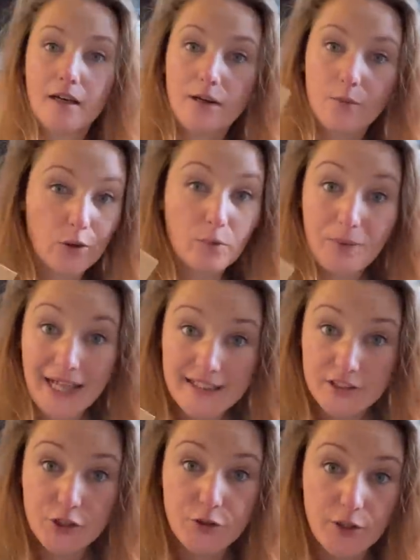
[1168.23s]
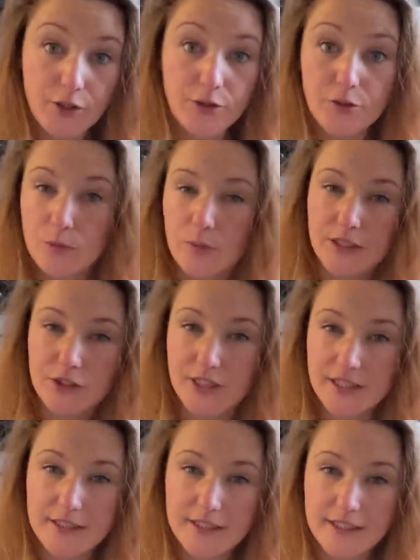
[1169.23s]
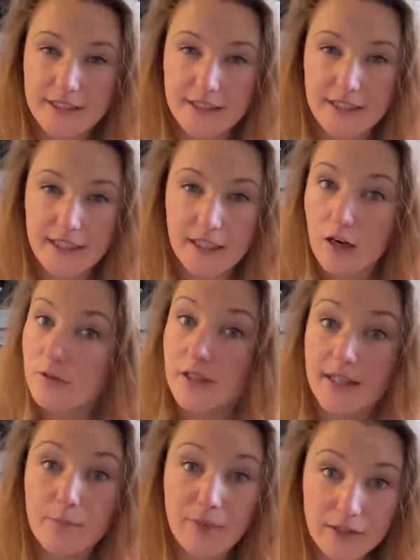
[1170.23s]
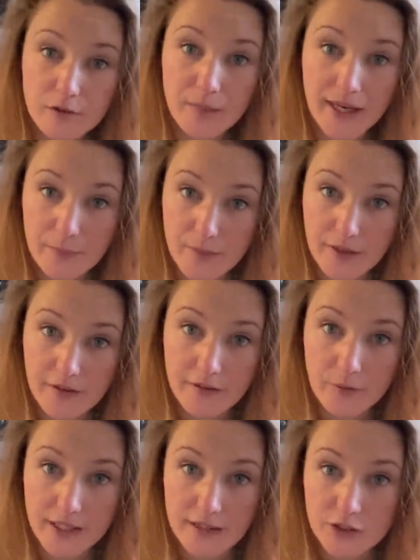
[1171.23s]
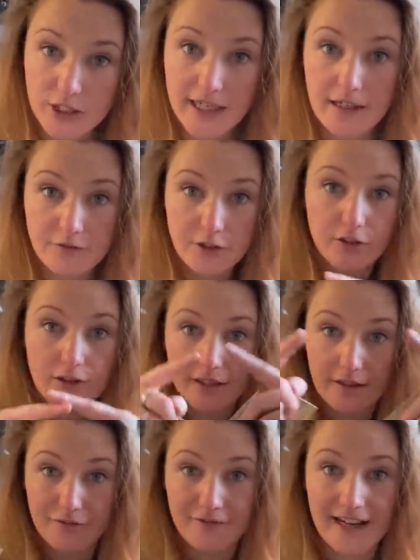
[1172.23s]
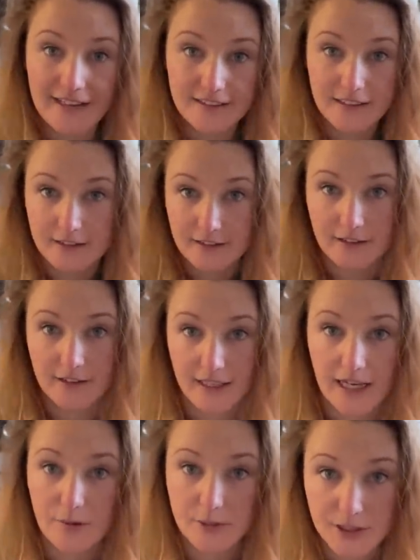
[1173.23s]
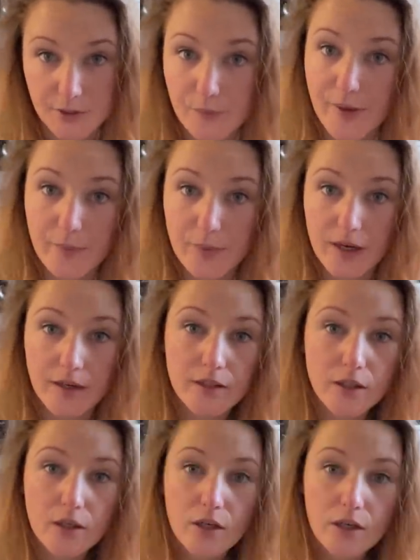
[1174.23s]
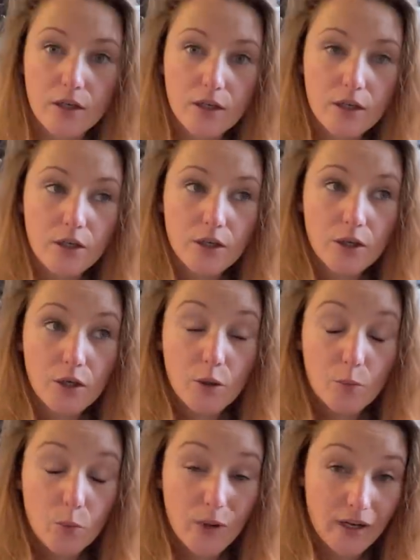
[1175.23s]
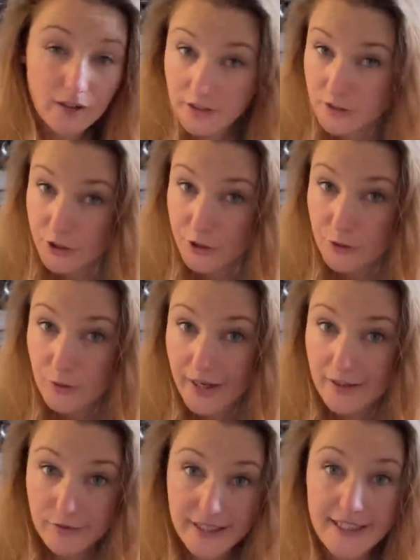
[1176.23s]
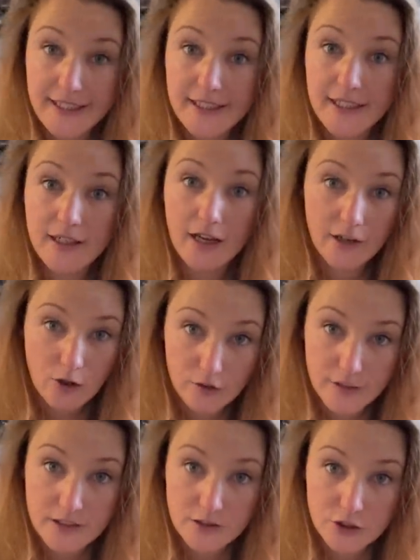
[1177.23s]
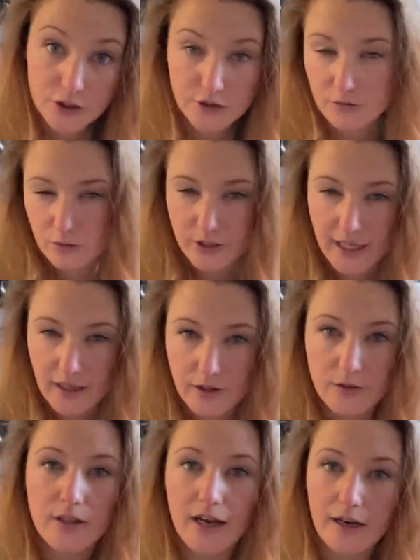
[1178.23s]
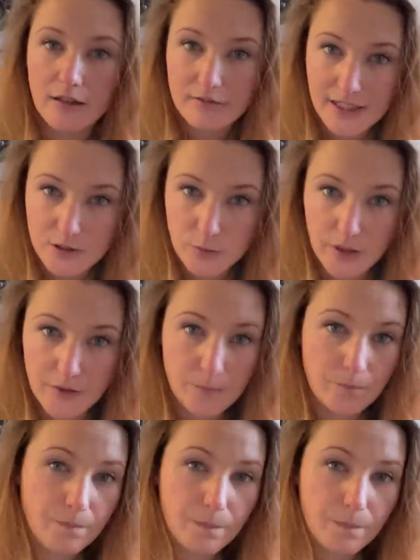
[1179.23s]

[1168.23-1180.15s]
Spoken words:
We've got Black Zulu, which is the only bell pepper that we actually have, you know, like a fat kind of capsicum pepper. We are going to do a green, an orange or yellow and a red one.